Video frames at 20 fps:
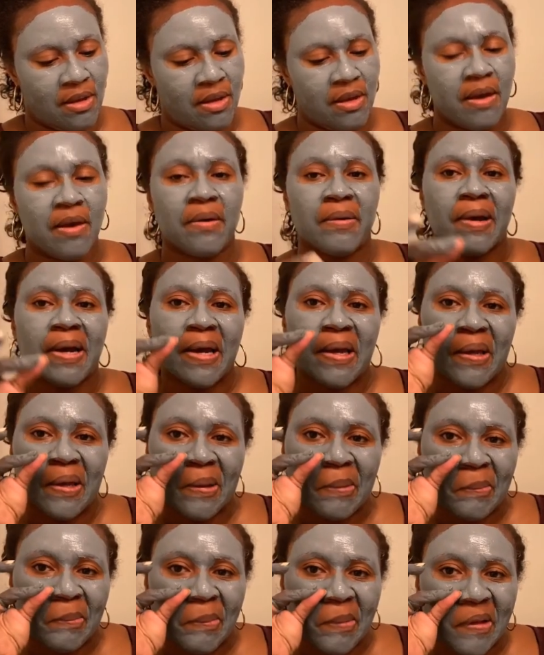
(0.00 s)
All right,
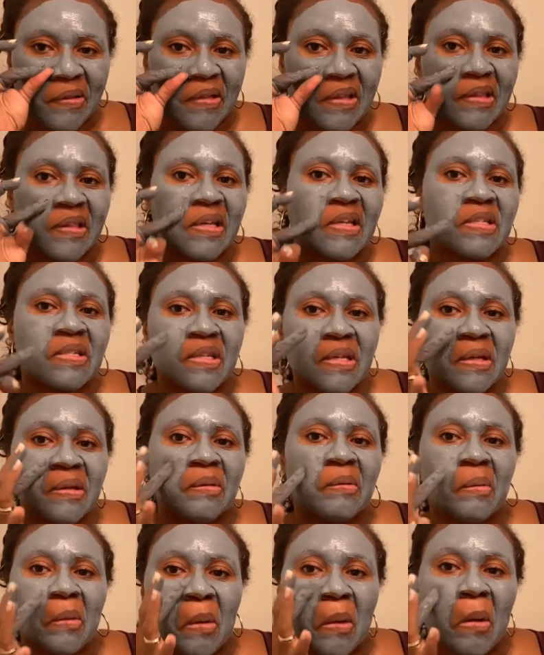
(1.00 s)
yep, I think that's
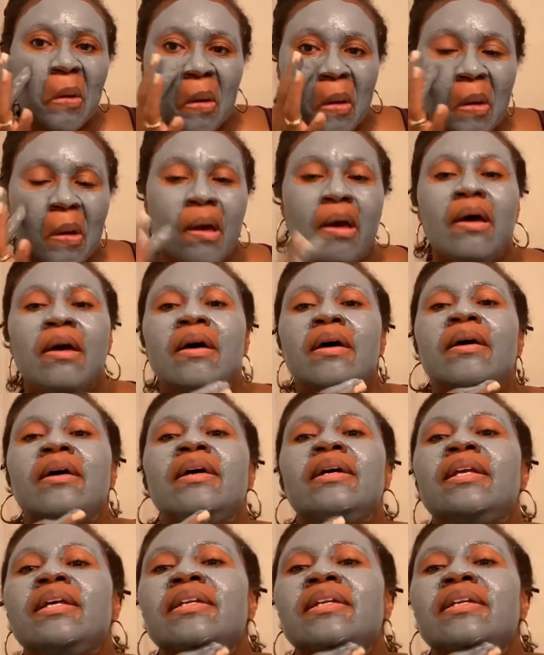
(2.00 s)
it. And